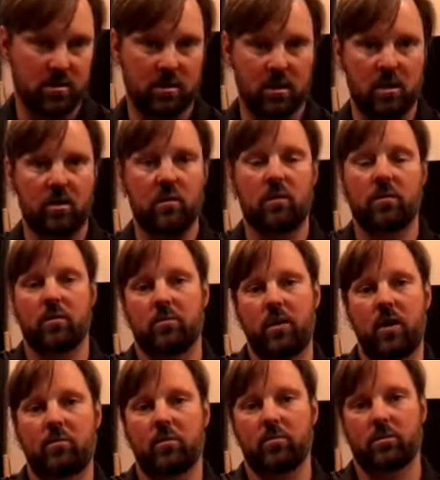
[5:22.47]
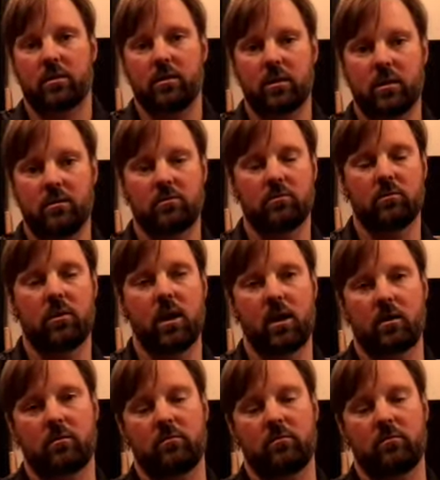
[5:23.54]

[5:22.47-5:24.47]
the area and then wrap it with clean wrap,